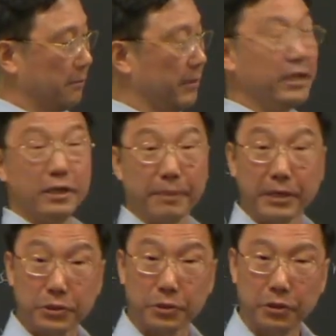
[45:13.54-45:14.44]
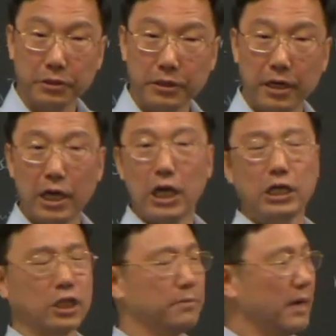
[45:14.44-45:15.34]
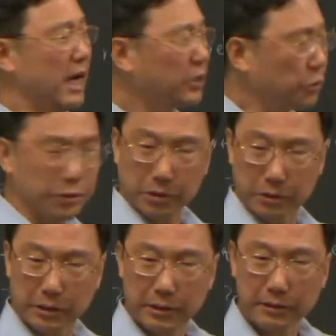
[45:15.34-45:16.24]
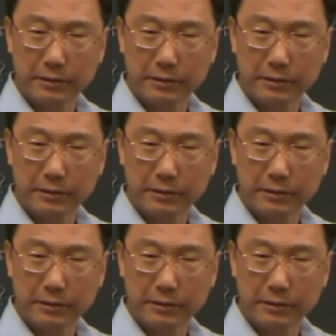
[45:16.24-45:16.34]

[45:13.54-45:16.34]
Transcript: mainly based on some other result.